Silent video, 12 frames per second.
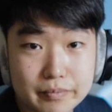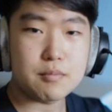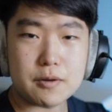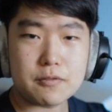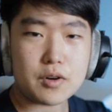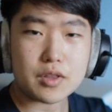
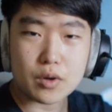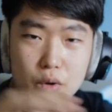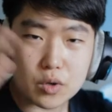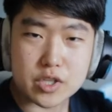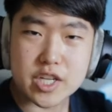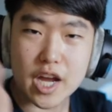Before the
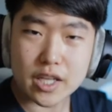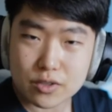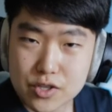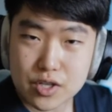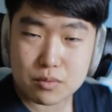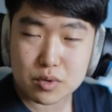whole
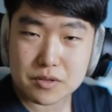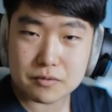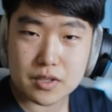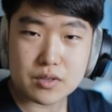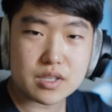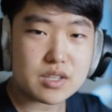channel strip was
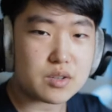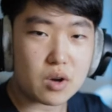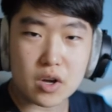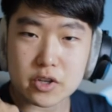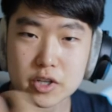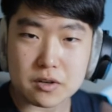frozen, so
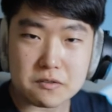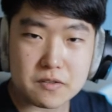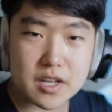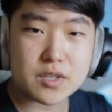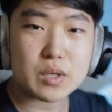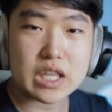all your
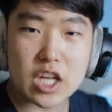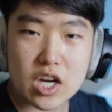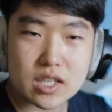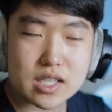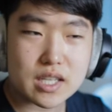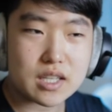effects were
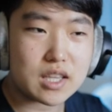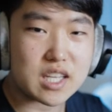locked in,